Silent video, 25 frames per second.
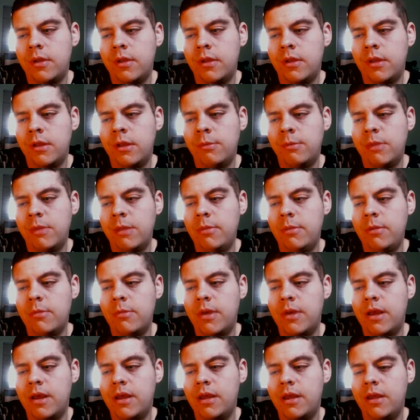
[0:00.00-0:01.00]

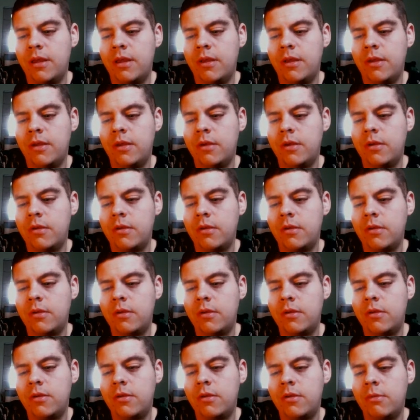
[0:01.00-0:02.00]
maybe
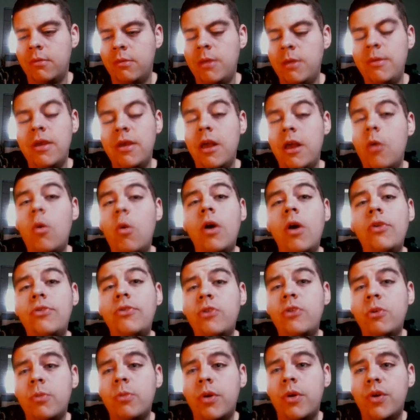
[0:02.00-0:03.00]
I want
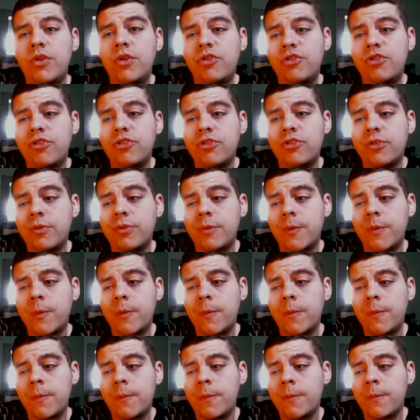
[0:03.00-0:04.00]
too much,
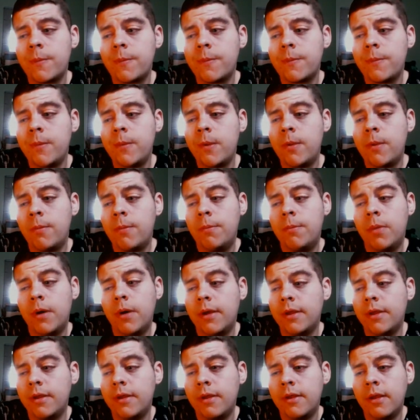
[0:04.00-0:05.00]

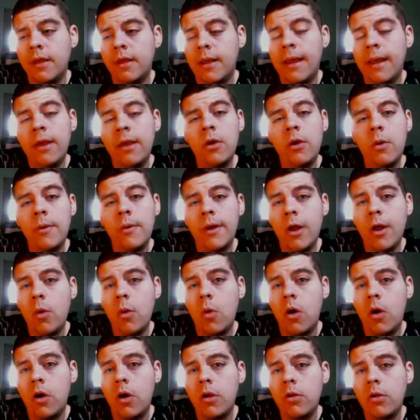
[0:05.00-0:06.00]
but I know what I
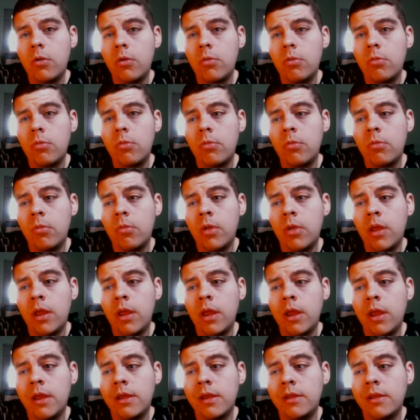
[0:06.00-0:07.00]
want,
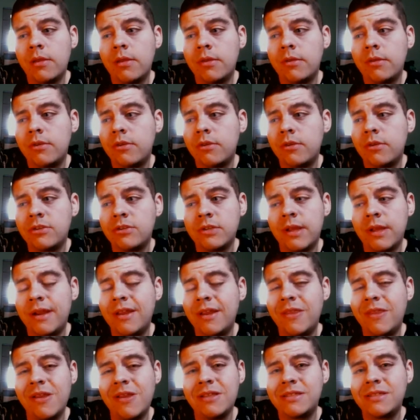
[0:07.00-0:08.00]
and there's a lot of
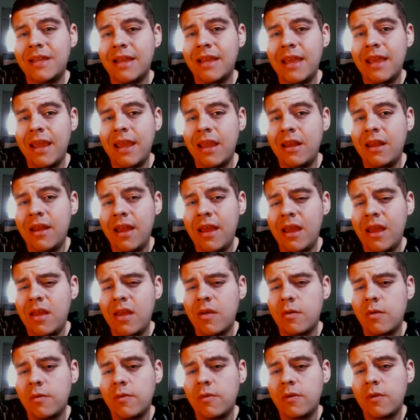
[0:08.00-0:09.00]
things I can't
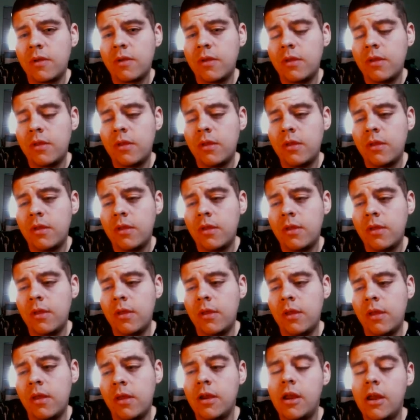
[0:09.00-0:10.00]
have,
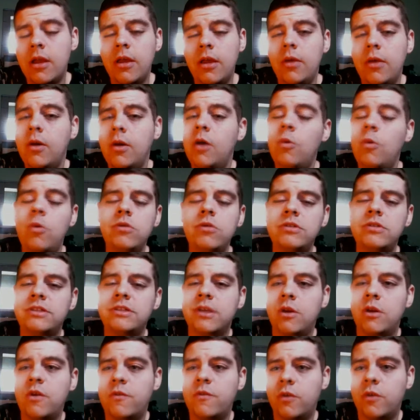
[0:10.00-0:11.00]
and I won't
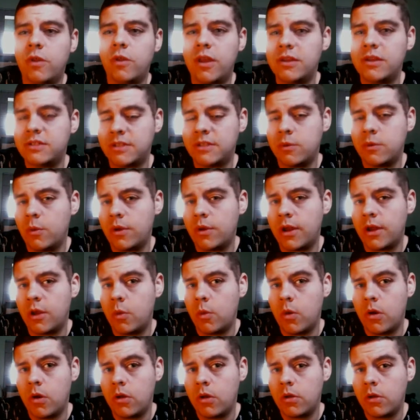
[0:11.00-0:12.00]
settle for less than what I
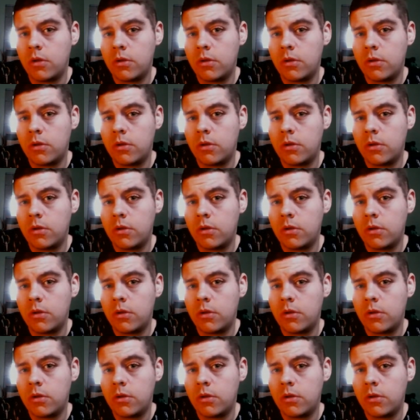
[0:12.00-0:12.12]
want,